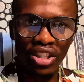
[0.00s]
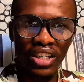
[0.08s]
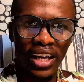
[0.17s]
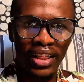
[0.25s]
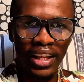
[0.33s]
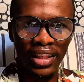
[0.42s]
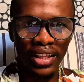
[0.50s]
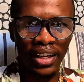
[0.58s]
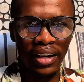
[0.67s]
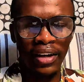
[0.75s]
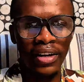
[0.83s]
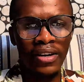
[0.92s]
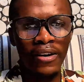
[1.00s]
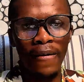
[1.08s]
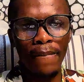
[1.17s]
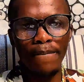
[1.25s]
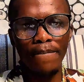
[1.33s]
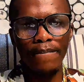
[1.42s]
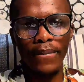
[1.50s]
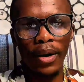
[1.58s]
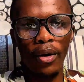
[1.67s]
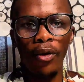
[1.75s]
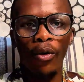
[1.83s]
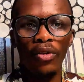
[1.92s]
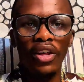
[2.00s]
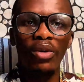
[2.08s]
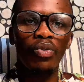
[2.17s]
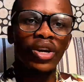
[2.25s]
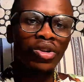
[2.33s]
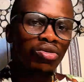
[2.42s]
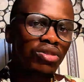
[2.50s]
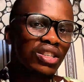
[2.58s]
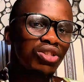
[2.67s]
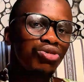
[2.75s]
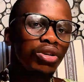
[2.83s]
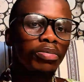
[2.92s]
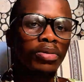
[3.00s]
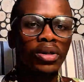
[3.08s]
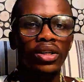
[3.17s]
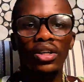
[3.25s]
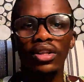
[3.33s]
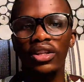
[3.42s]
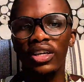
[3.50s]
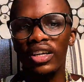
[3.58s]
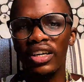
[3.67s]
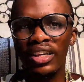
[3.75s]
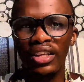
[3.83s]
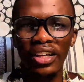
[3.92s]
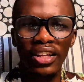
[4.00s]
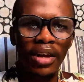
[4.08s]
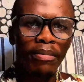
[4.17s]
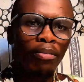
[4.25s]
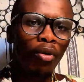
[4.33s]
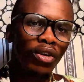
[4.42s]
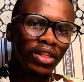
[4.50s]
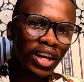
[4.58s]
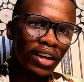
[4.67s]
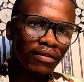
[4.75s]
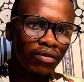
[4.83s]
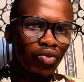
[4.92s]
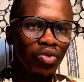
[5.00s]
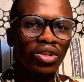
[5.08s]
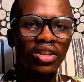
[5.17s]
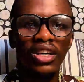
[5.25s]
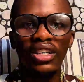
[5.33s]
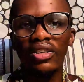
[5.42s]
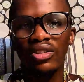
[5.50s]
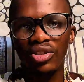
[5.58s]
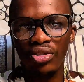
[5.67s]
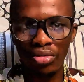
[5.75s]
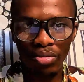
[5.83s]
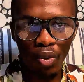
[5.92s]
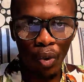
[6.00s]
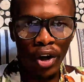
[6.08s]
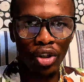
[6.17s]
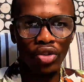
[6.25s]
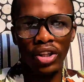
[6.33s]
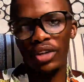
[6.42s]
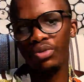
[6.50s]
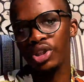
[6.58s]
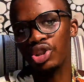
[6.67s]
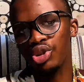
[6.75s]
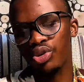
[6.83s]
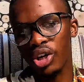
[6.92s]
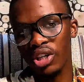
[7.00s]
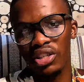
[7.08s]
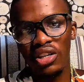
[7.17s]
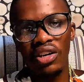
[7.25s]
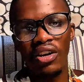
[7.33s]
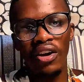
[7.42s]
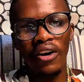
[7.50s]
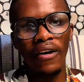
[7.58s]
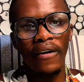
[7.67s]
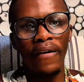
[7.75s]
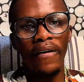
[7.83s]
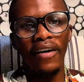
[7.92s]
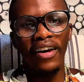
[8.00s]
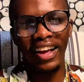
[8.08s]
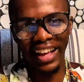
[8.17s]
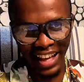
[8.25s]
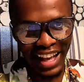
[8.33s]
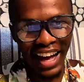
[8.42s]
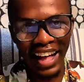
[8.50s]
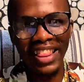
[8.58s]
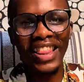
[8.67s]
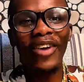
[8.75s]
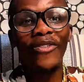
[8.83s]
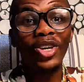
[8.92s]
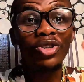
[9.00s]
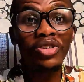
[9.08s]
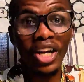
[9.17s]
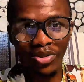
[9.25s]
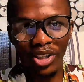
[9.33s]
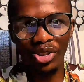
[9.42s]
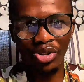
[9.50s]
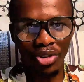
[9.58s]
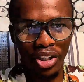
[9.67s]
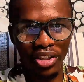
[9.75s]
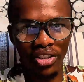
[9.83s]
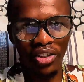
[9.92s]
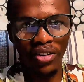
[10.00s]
done that thing, or they went to that trip, they bought that food, went to that restaurant. Yeah, they went to that restaurant